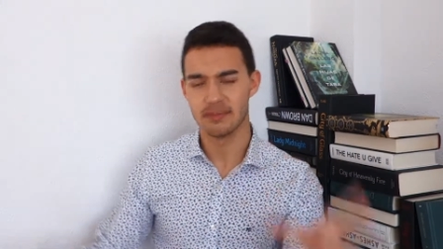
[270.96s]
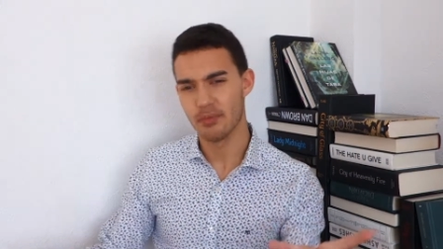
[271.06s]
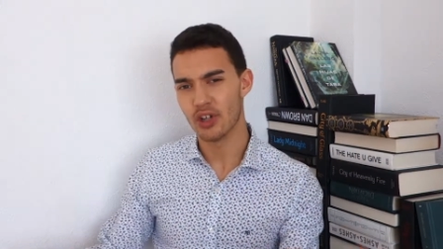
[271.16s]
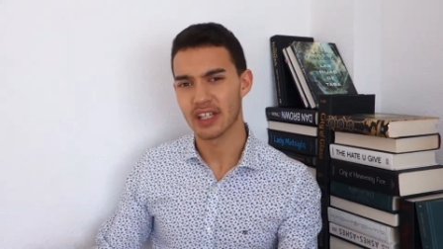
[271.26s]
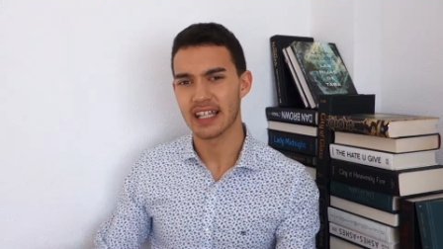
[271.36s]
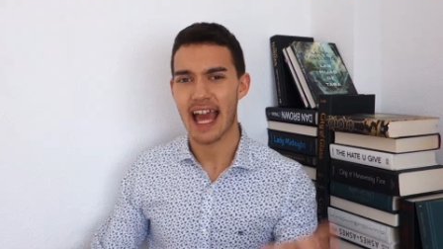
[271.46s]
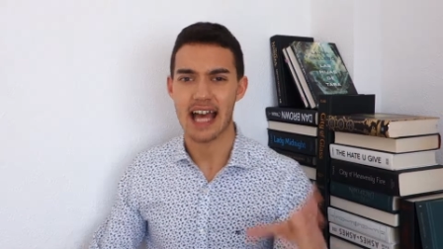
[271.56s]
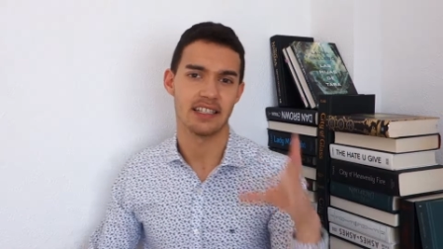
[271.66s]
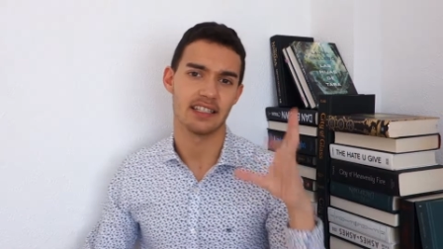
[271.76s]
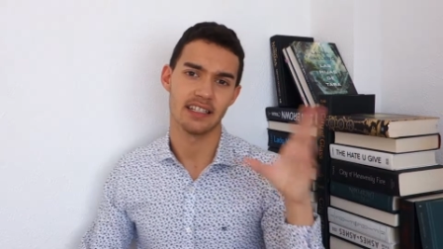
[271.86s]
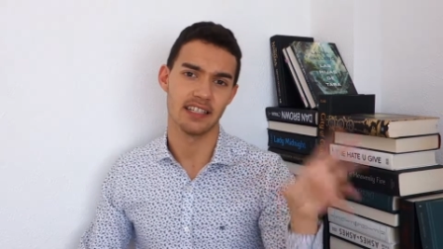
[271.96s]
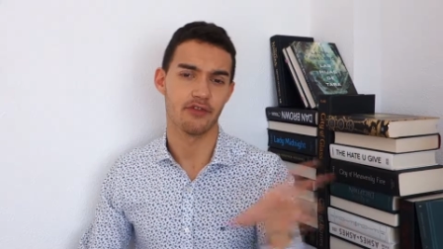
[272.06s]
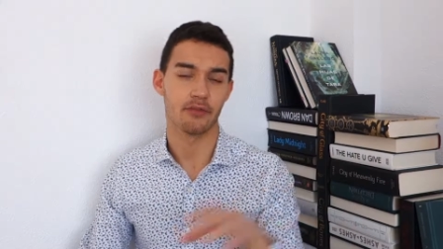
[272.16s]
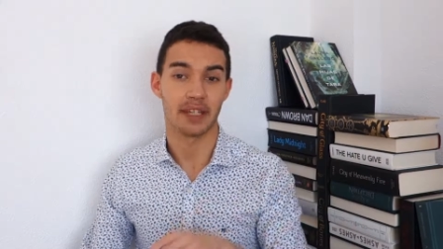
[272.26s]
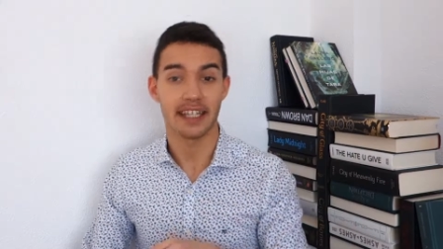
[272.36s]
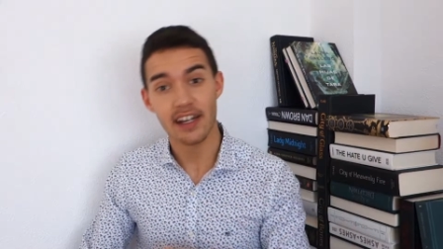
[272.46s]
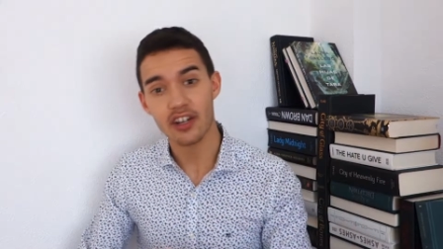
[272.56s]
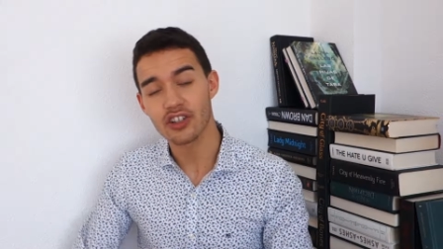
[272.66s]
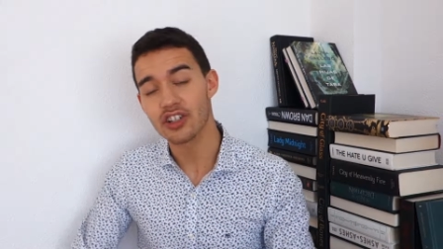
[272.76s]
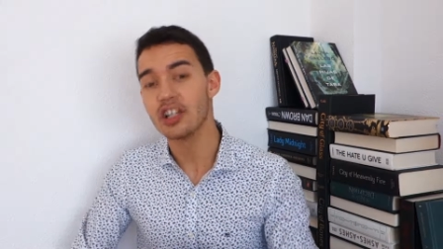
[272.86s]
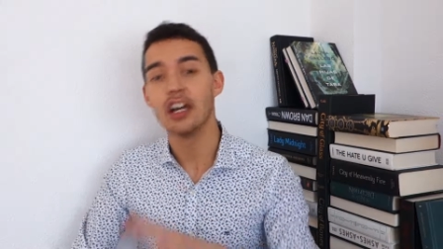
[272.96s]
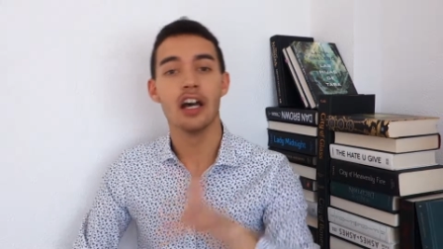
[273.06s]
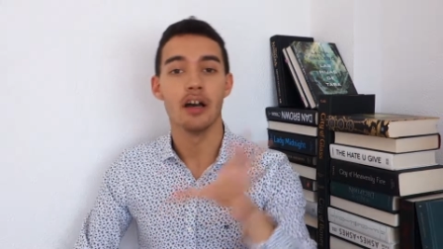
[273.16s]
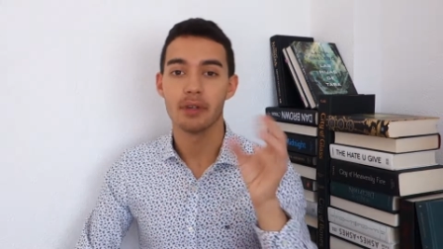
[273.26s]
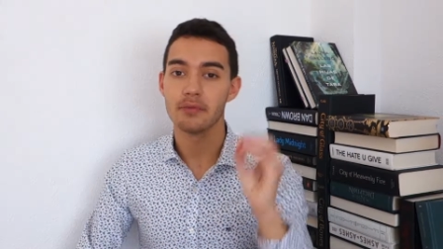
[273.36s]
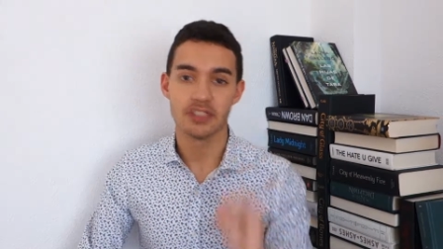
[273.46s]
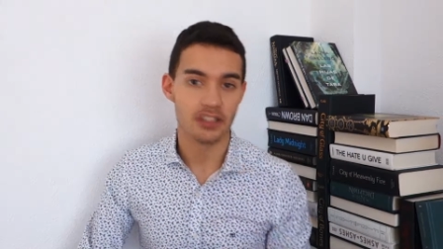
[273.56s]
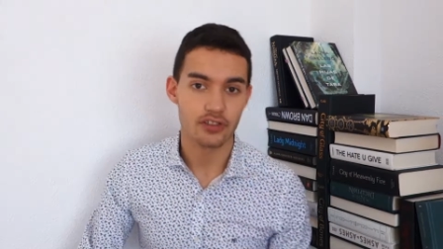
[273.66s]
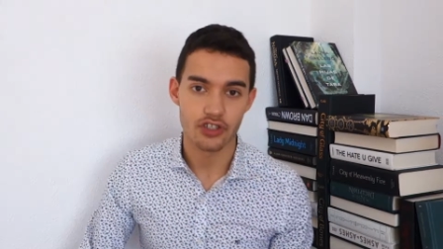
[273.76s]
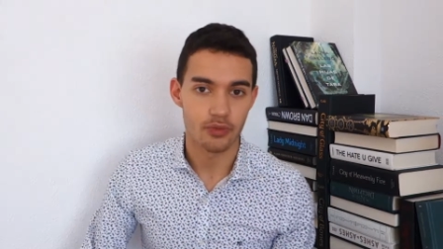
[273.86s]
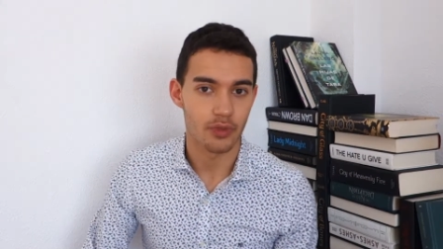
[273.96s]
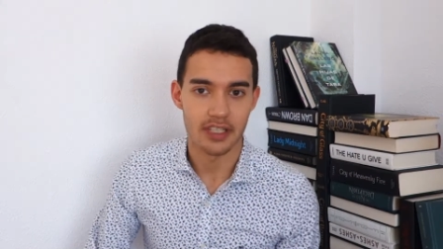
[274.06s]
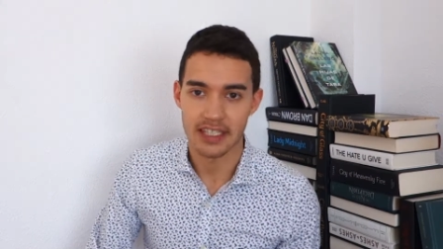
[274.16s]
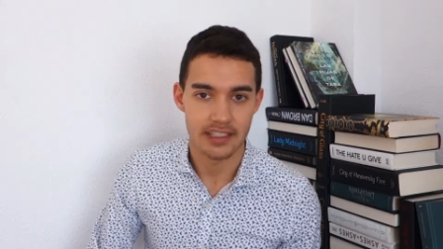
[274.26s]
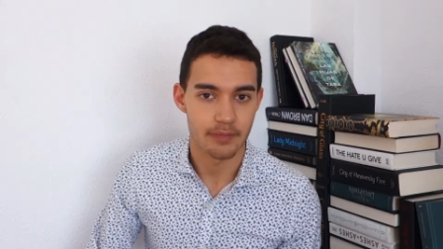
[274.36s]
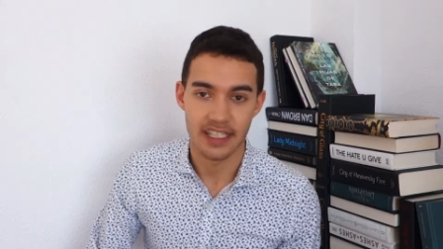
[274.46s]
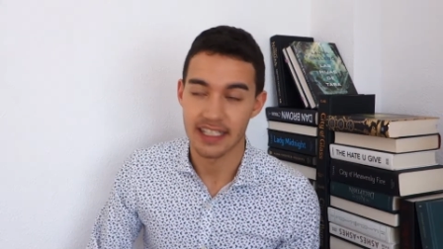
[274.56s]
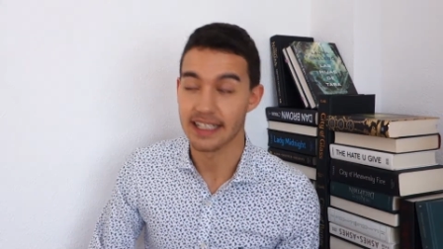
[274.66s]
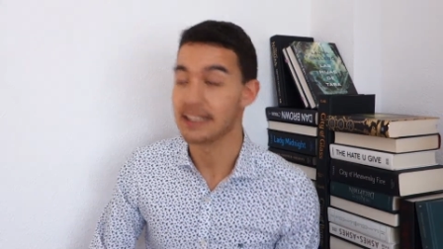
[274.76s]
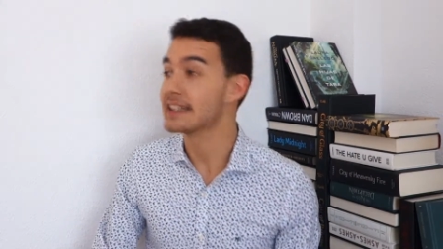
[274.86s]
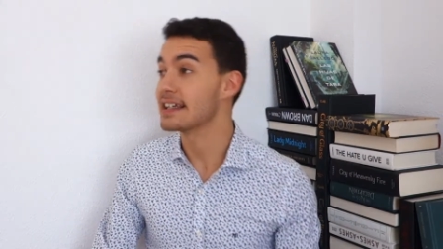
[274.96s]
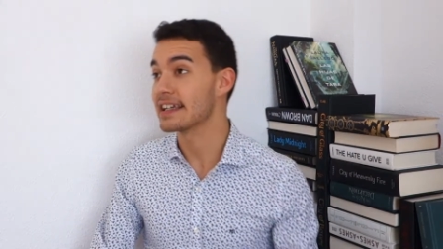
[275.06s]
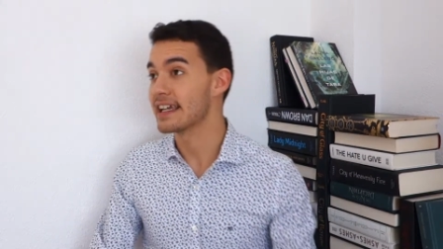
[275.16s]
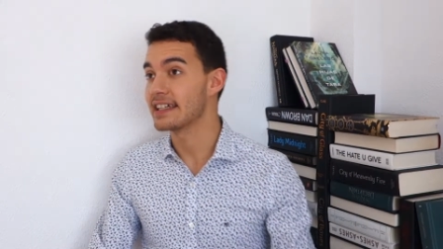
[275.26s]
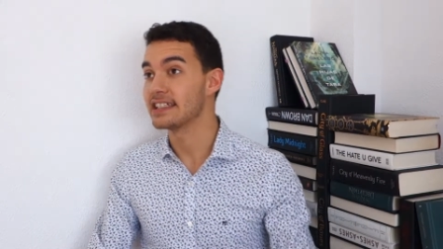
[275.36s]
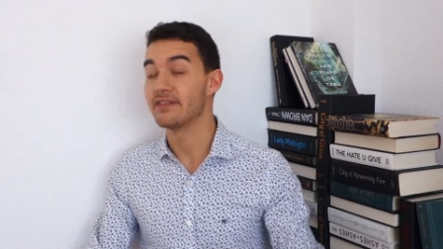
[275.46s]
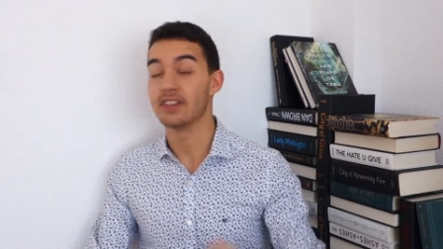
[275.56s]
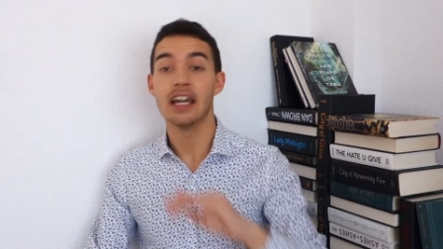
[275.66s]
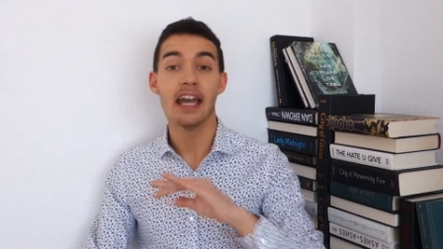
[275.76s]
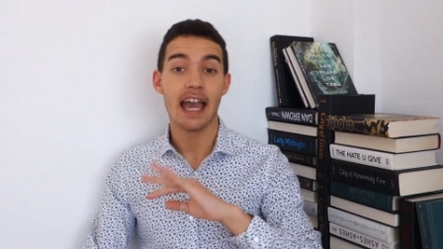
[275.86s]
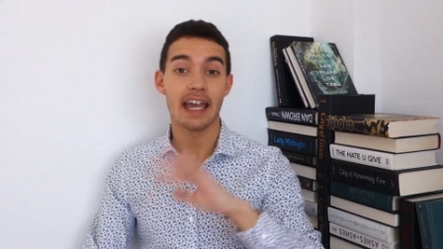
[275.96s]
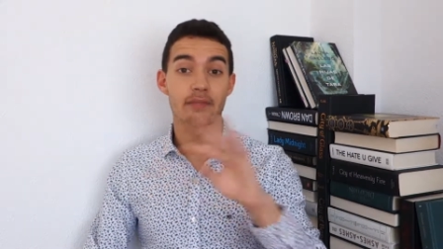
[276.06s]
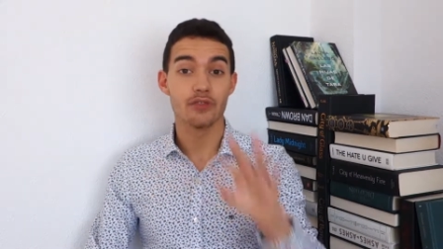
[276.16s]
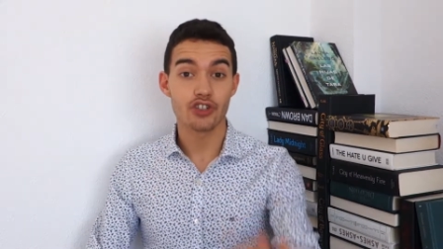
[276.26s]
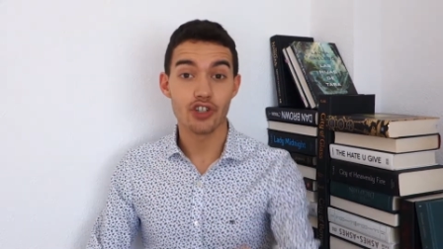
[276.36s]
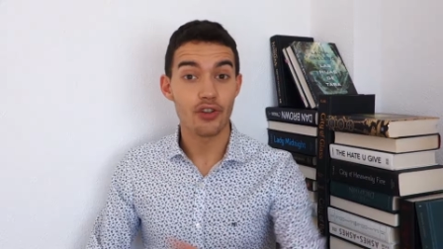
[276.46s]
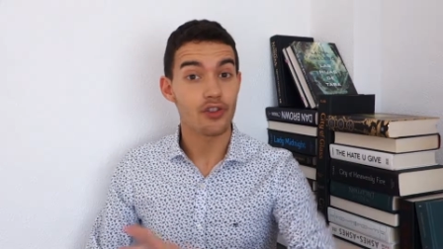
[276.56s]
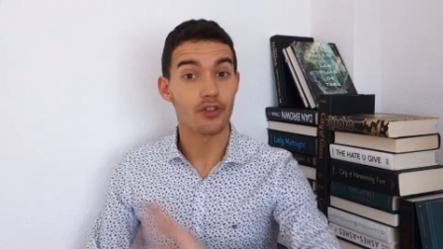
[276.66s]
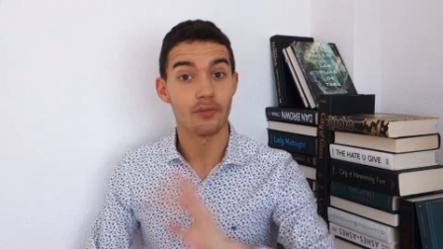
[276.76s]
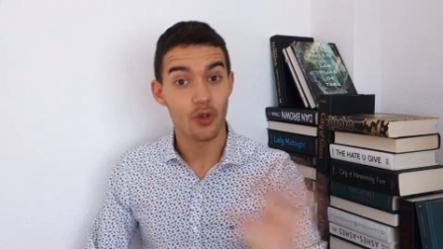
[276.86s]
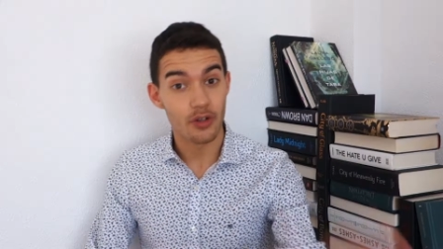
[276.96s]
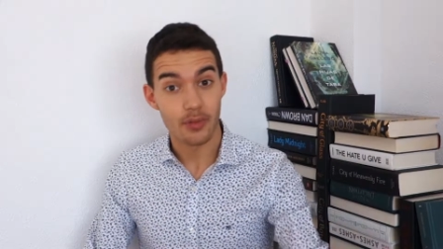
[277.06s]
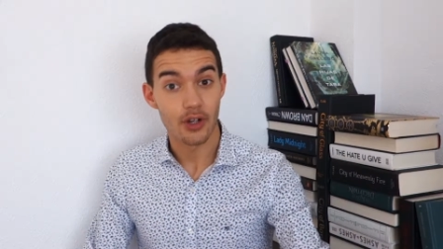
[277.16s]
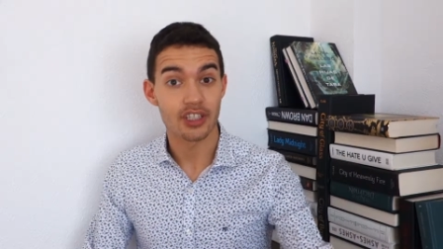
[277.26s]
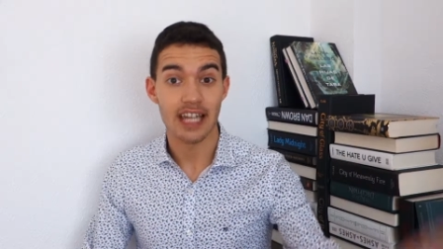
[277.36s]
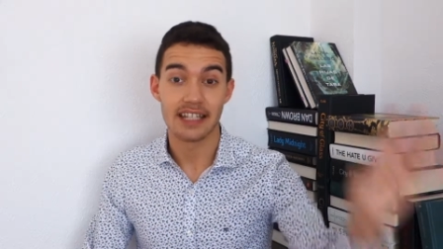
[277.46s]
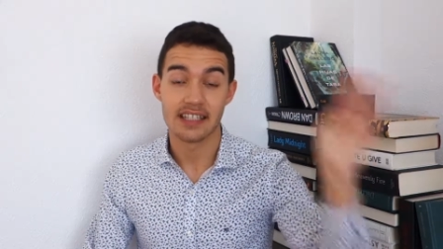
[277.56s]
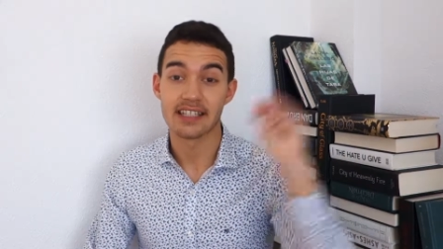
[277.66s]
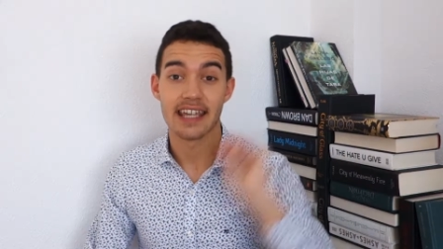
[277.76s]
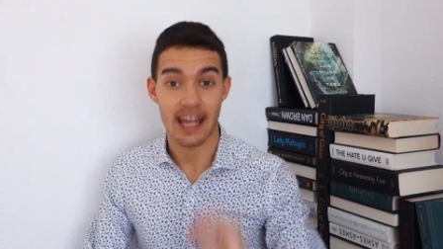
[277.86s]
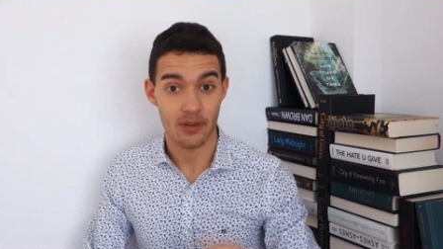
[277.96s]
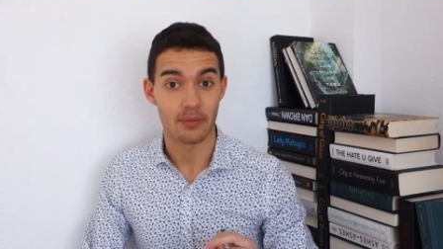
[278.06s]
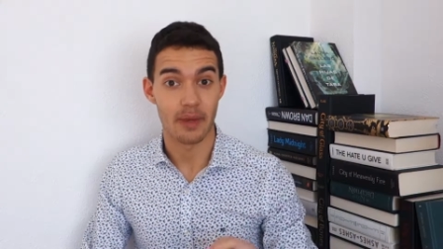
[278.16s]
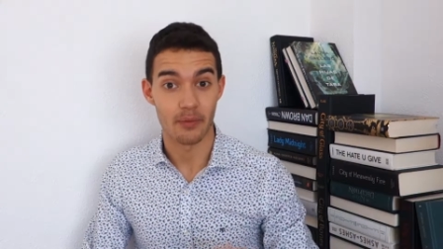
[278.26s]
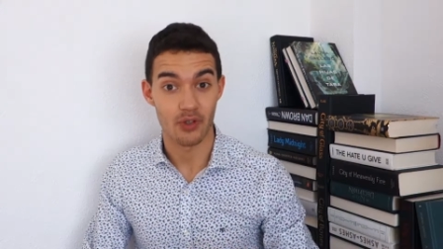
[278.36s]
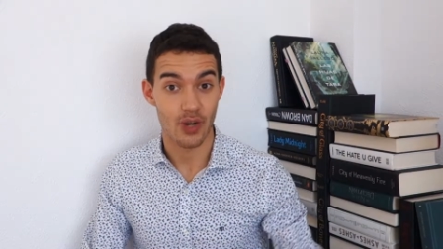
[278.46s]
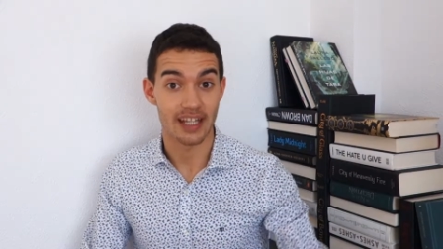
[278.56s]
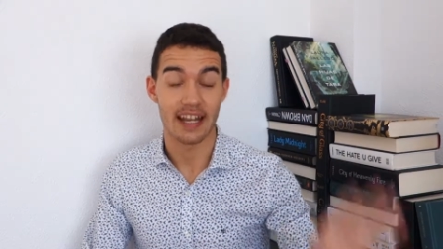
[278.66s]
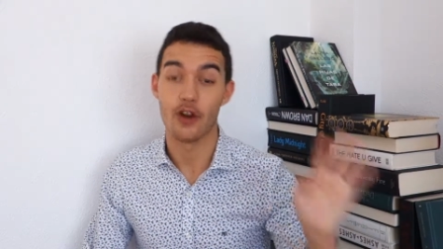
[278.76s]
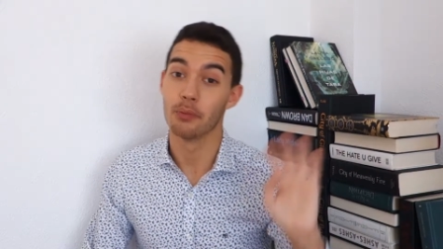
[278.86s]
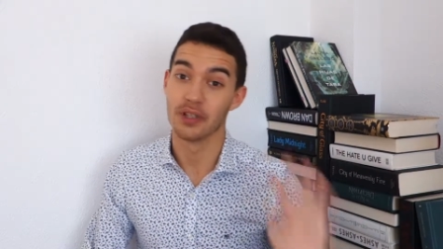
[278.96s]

book has a different main character, but I'm still super anticipating it, and I can't even, and I'm sure there are more books I just can't remember right now,